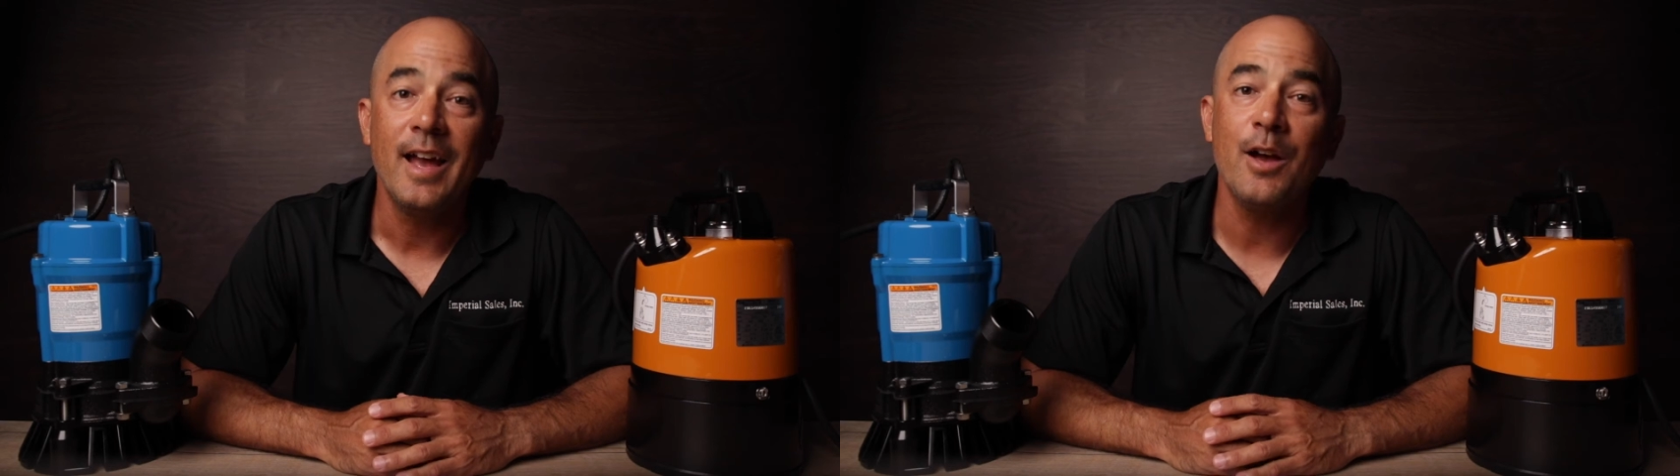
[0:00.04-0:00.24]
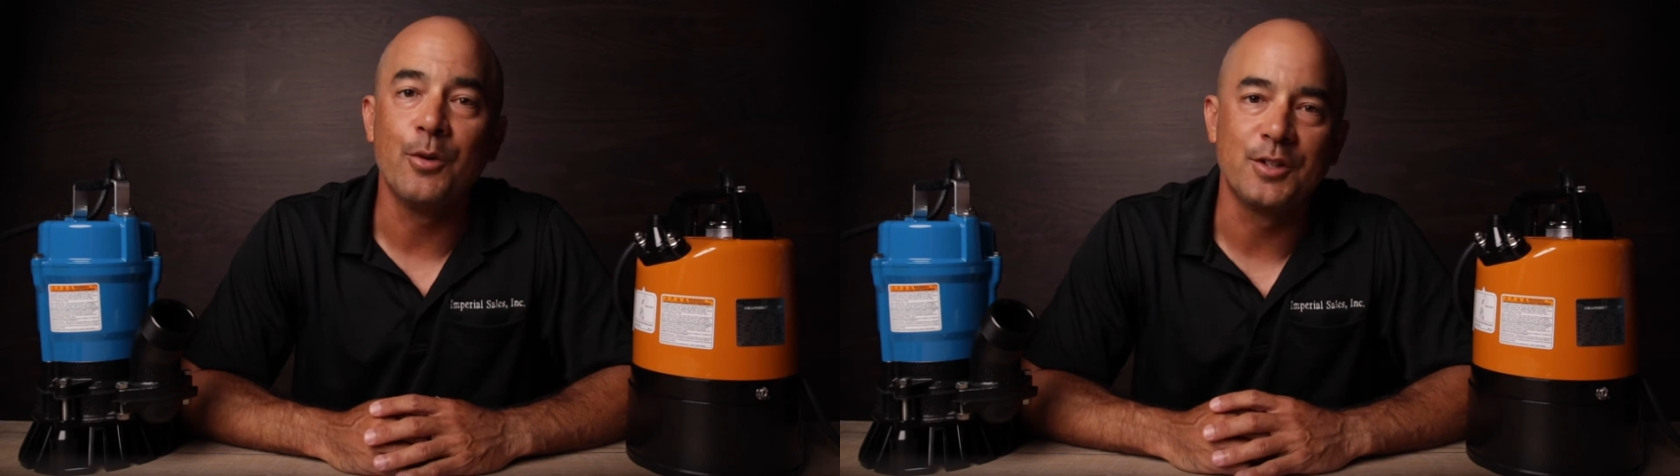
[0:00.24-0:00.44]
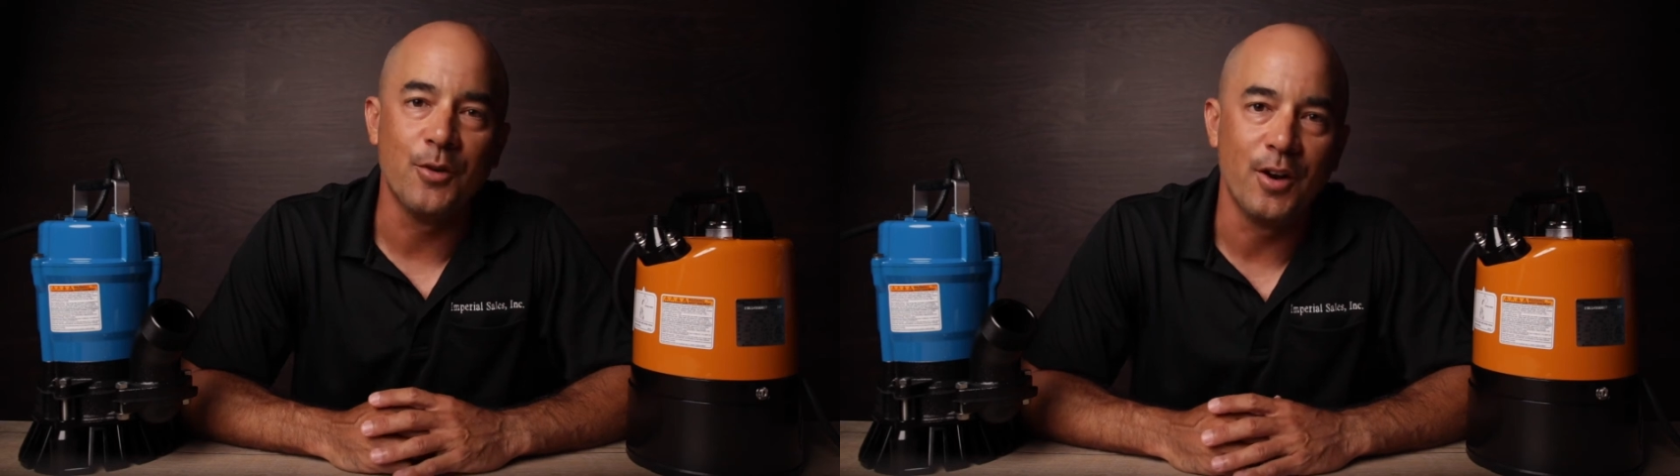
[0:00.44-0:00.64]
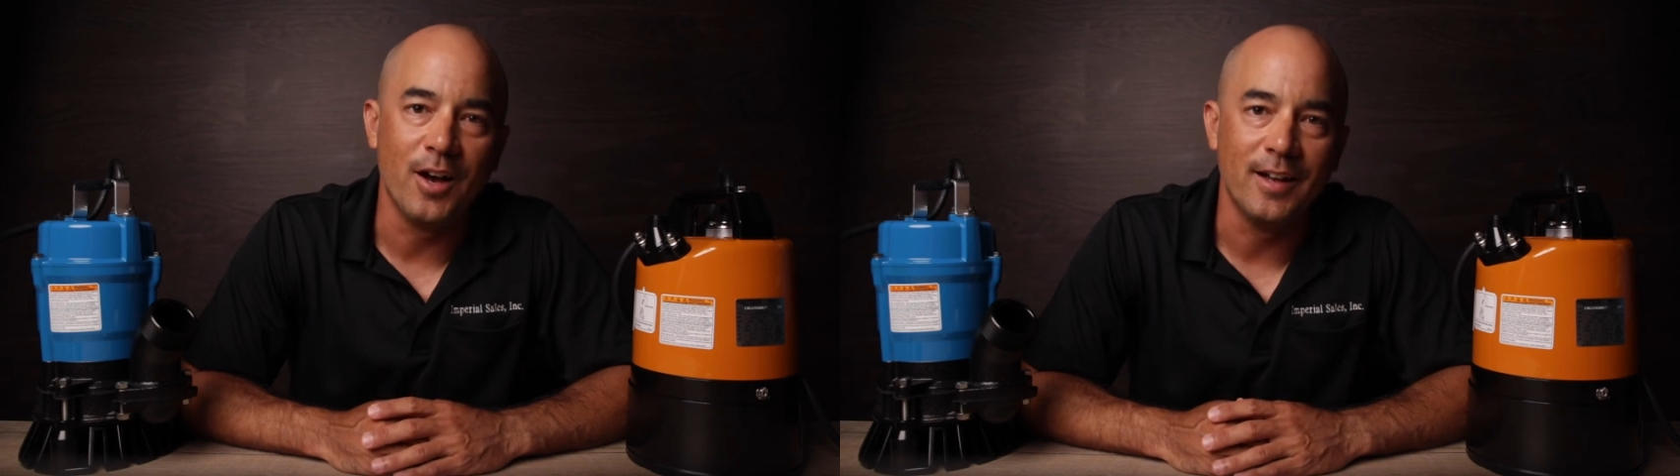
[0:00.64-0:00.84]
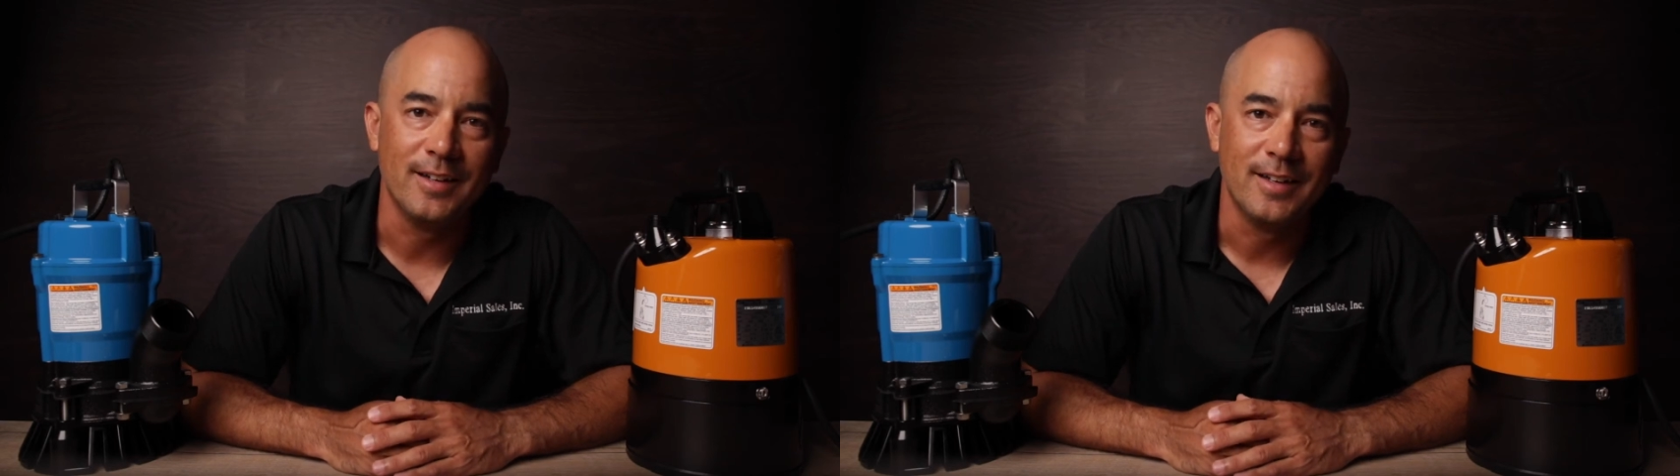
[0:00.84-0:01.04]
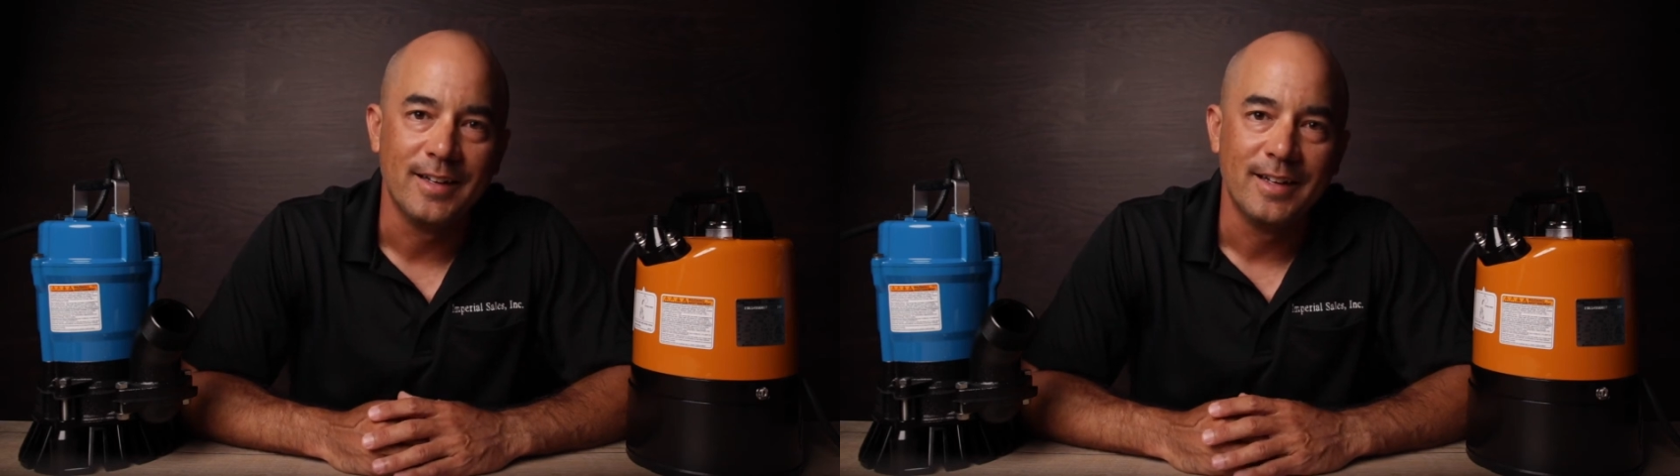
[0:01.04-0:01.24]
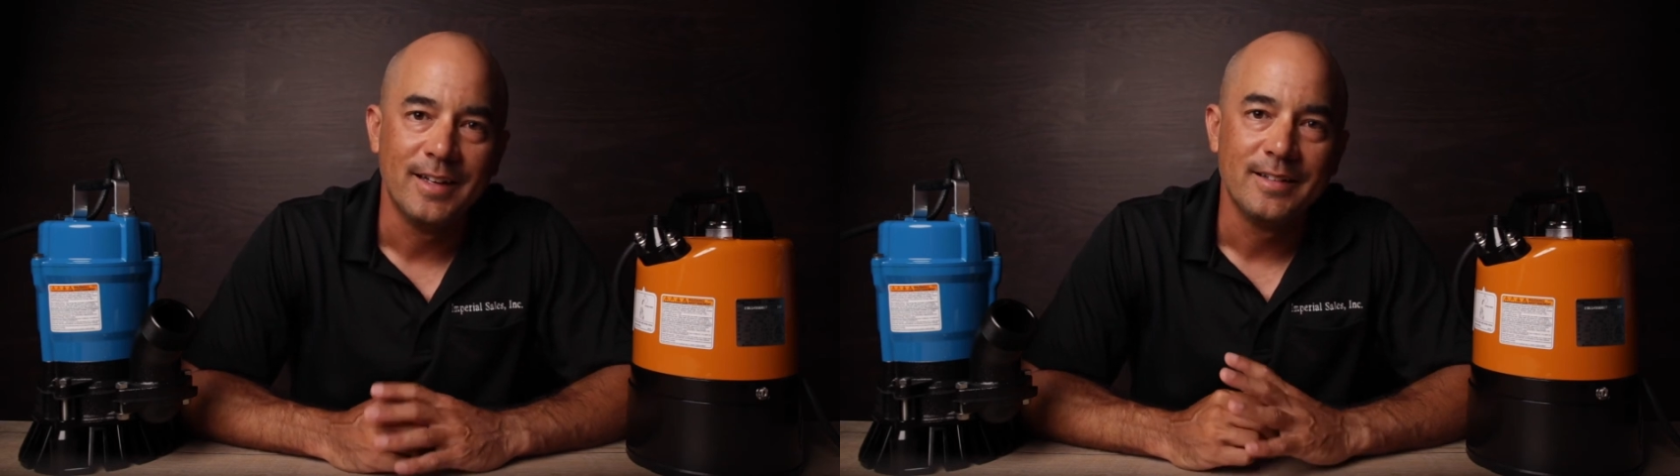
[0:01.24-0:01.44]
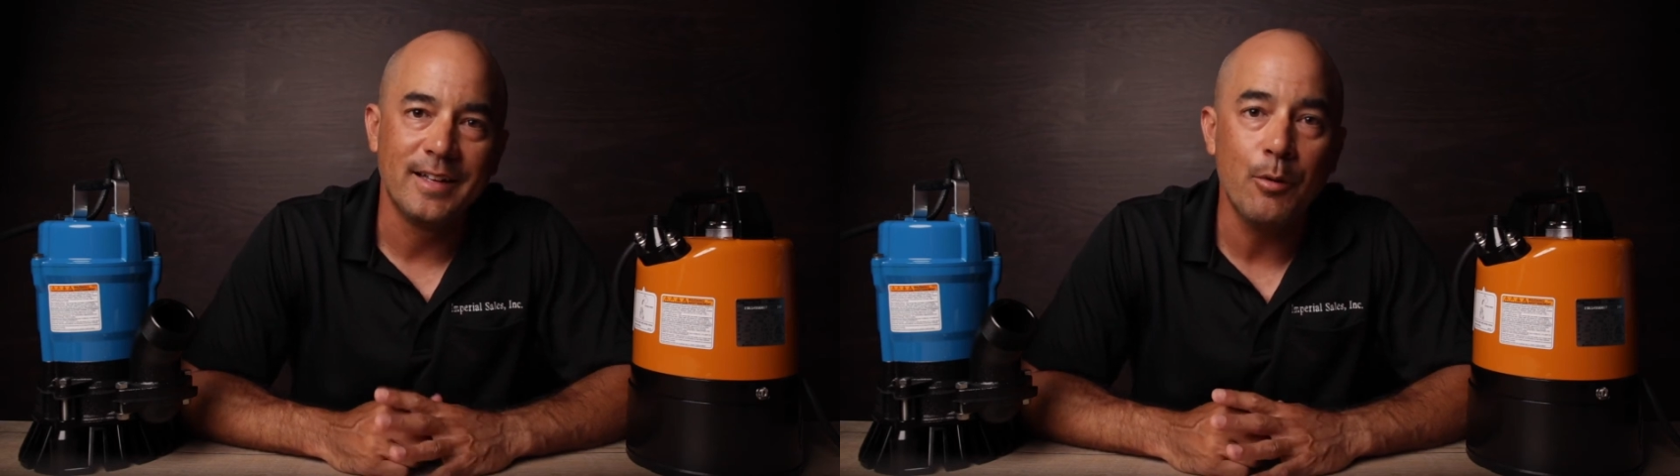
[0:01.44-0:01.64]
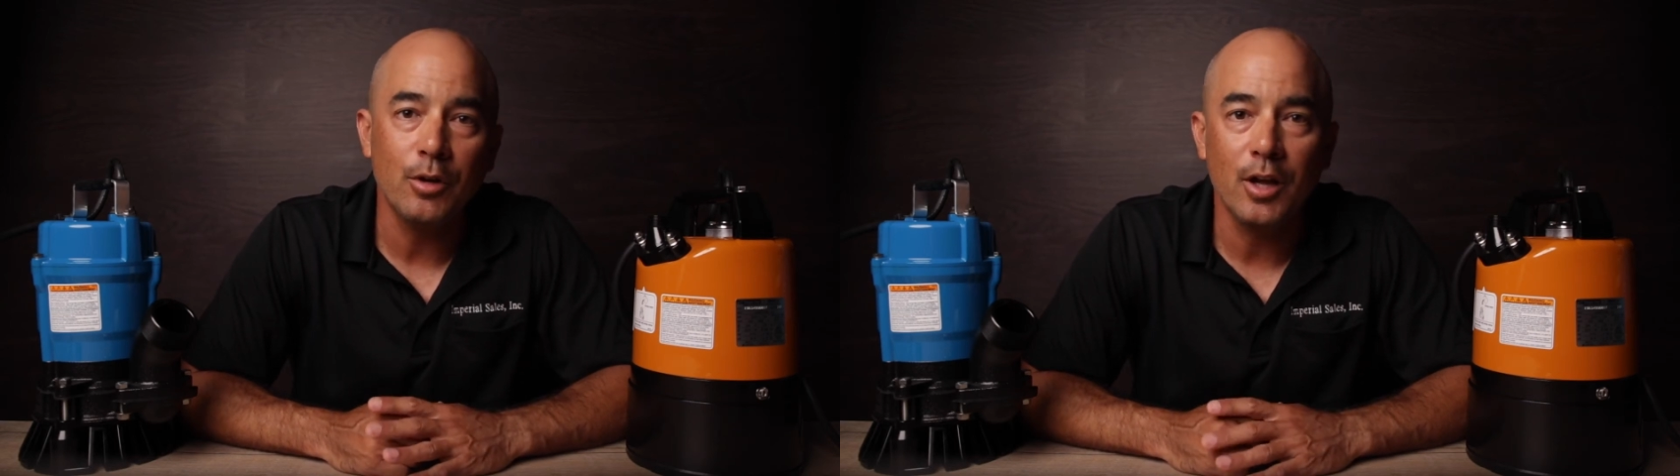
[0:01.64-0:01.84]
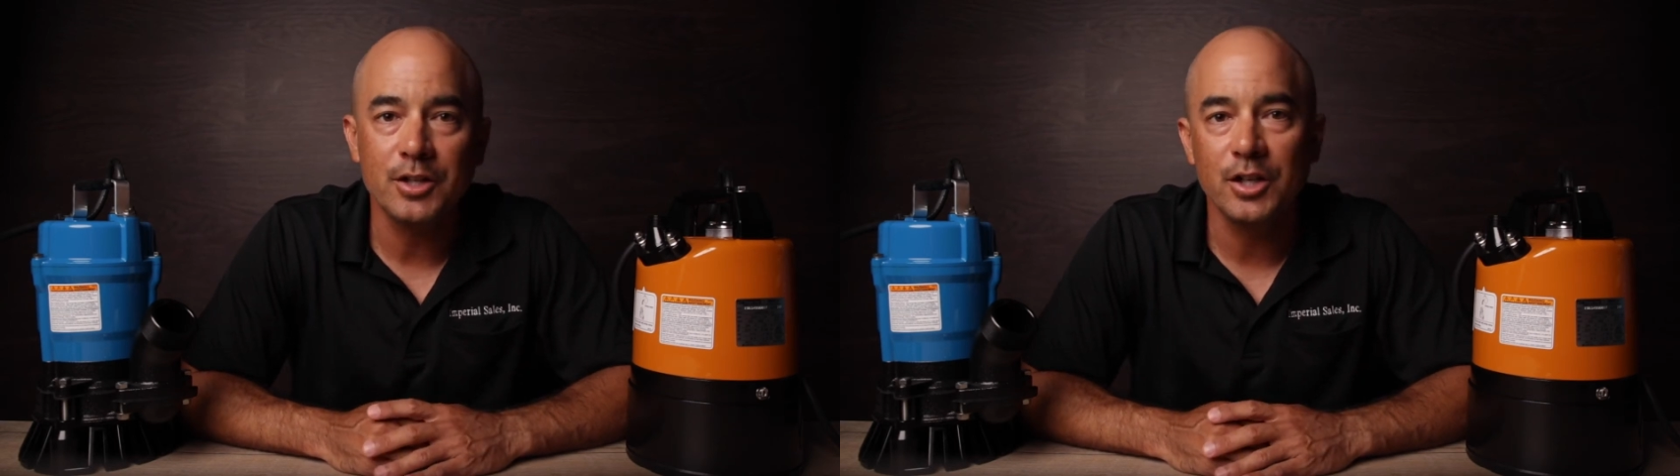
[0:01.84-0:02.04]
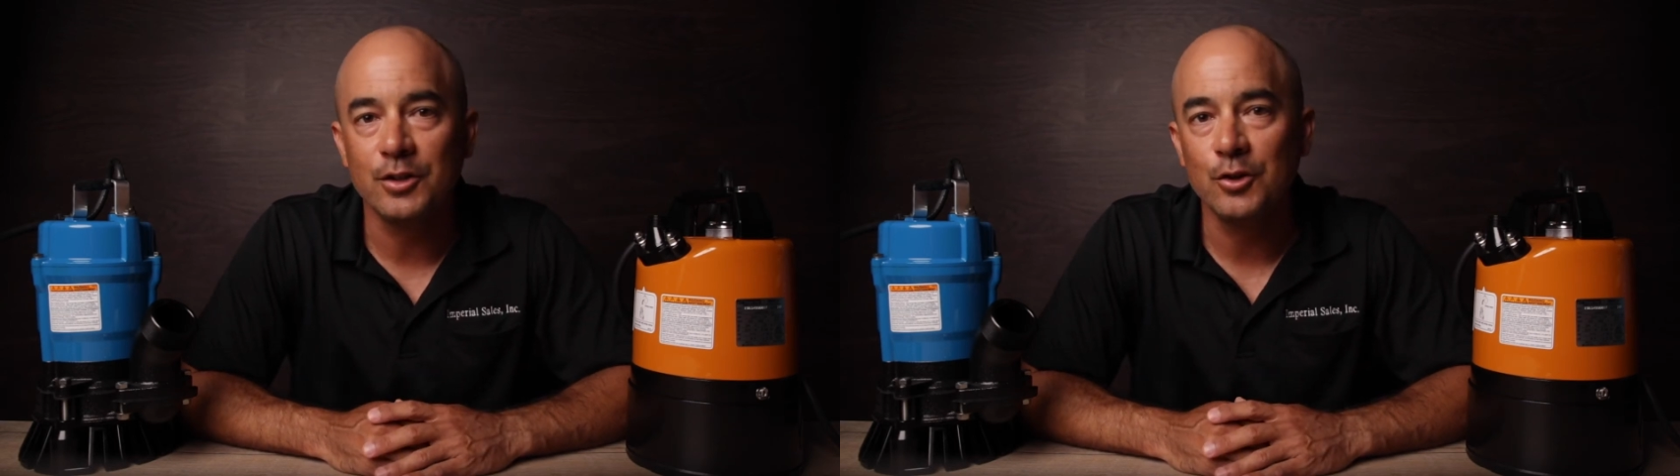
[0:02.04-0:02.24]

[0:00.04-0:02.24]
Hey, what's going on? Today we're launching a